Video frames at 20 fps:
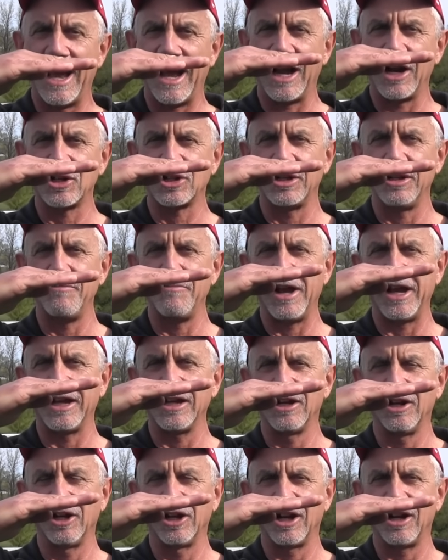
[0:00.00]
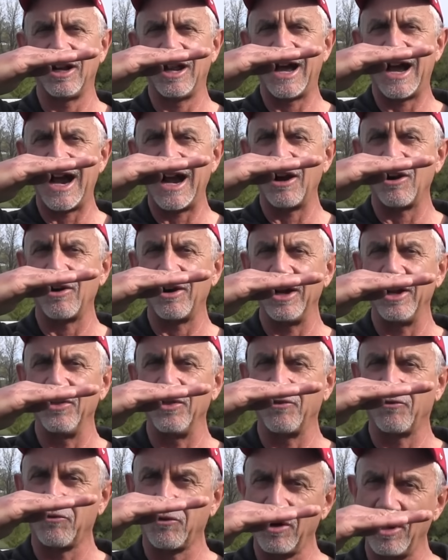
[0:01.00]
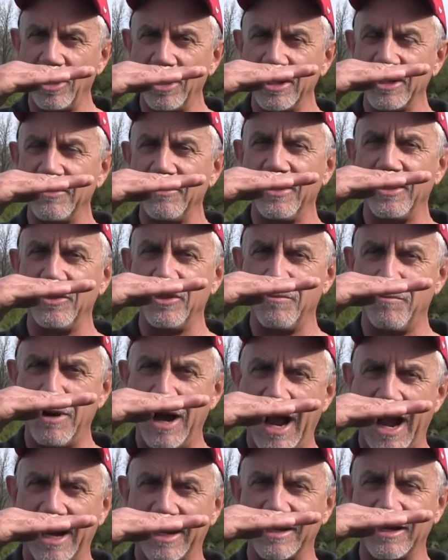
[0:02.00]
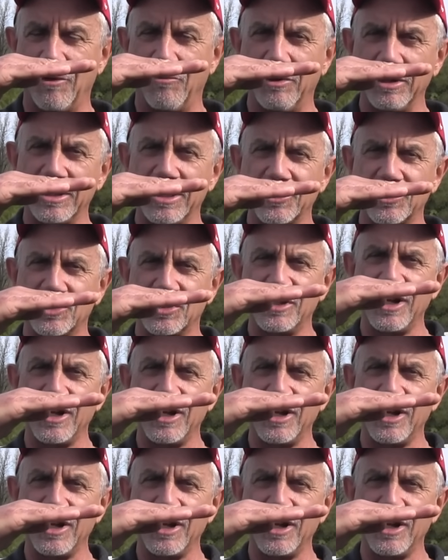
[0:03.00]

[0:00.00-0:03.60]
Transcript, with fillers: actually make it a little higher in the front than the back. Now what this